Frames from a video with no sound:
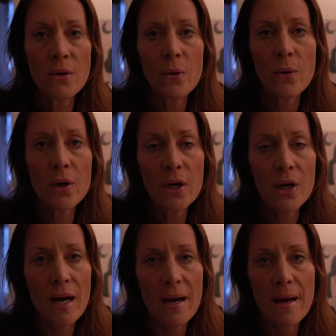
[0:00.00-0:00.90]

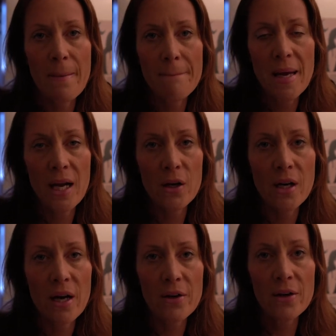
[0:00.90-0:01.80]
your hair
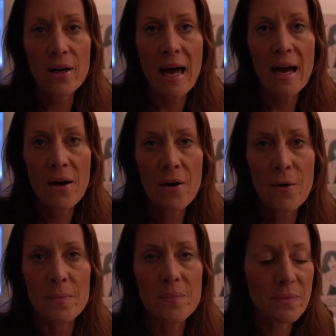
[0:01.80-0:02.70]
color at
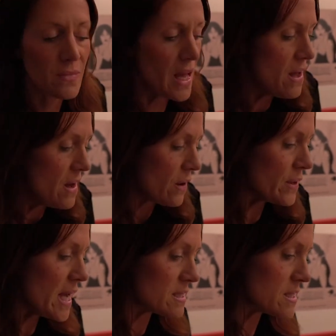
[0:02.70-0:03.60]
home.
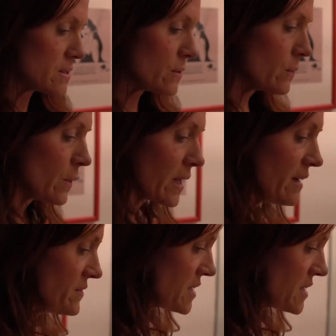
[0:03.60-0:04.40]
Okay, so what I've